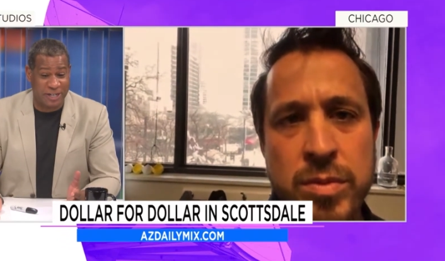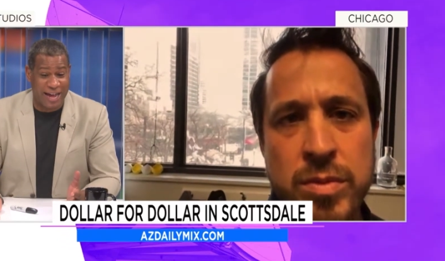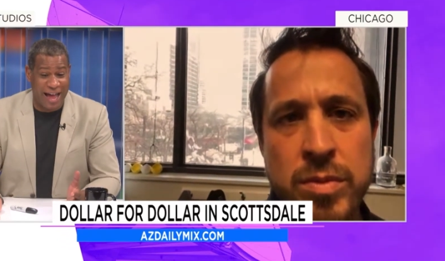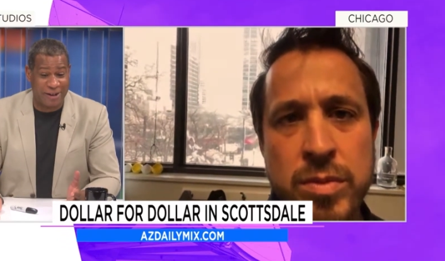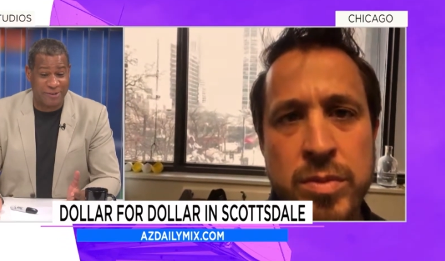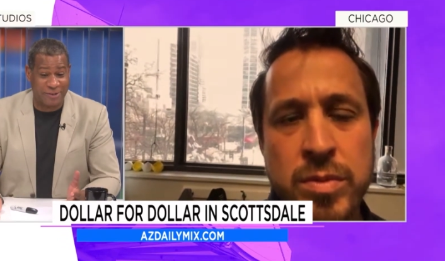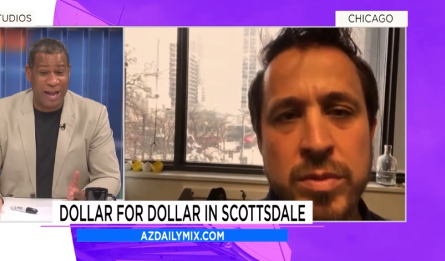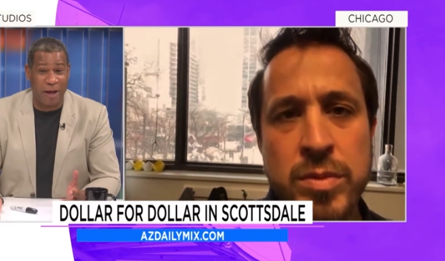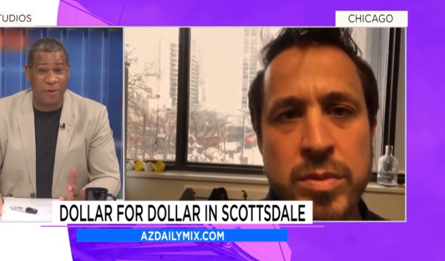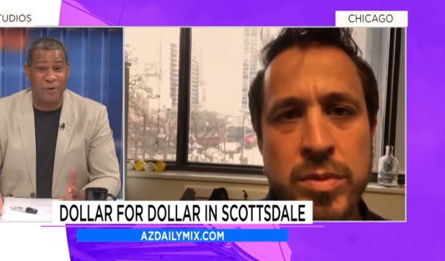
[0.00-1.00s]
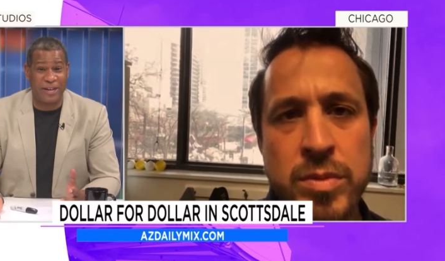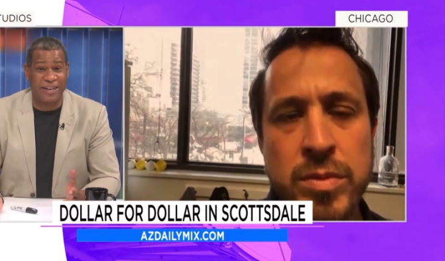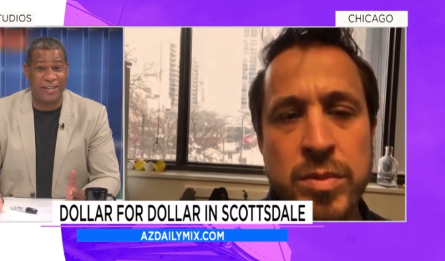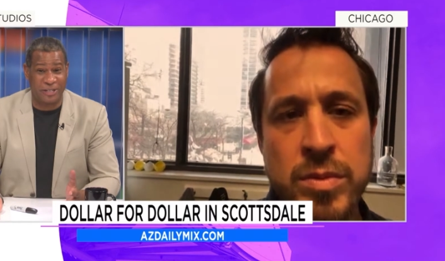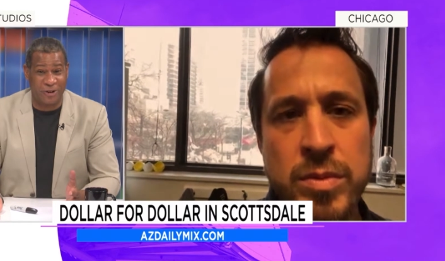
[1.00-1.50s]
Speaker 1: Chicago. So now people
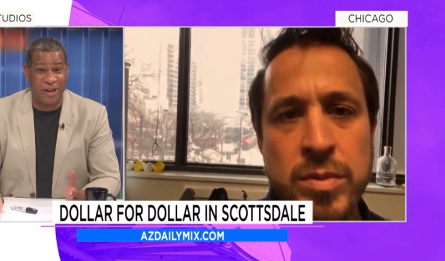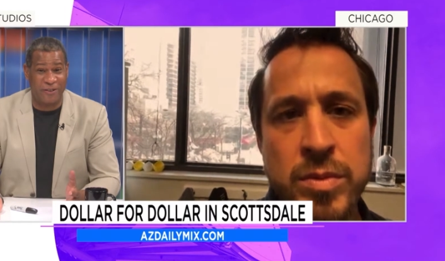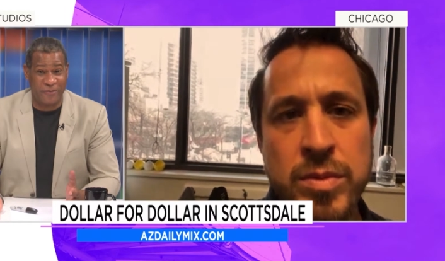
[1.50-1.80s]
can enjoy